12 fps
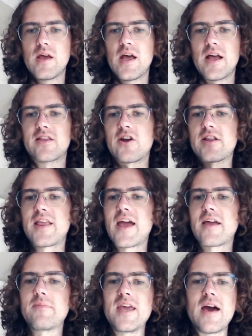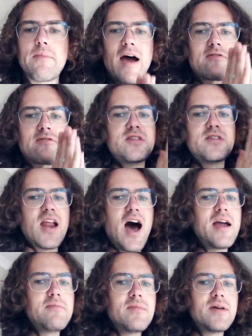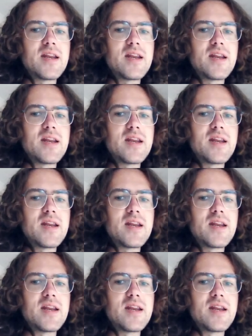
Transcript: it's going to take me about 9